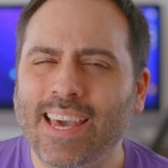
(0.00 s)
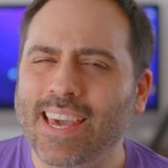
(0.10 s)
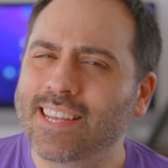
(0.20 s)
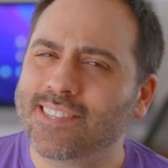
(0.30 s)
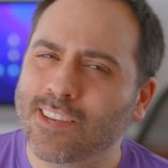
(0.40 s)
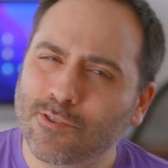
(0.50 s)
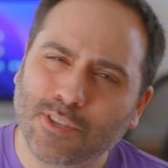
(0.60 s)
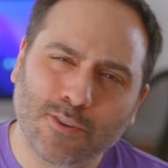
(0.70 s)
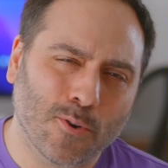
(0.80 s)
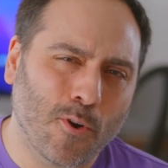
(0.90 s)
It's
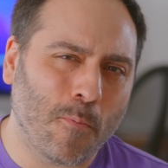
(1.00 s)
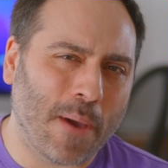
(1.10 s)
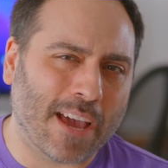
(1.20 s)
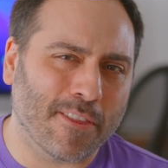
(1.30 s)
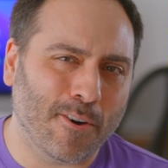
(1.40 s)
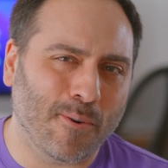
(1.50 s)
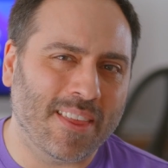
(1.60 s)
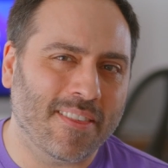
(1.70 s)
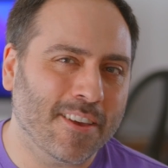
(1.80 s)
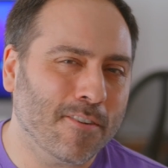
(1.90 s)
interesting to go back though
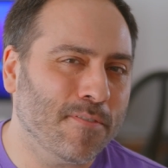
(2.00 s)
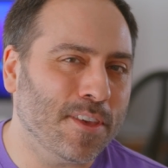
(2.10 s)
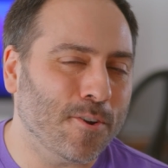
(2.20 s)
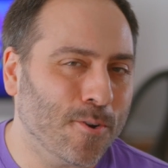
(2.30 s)
and think of the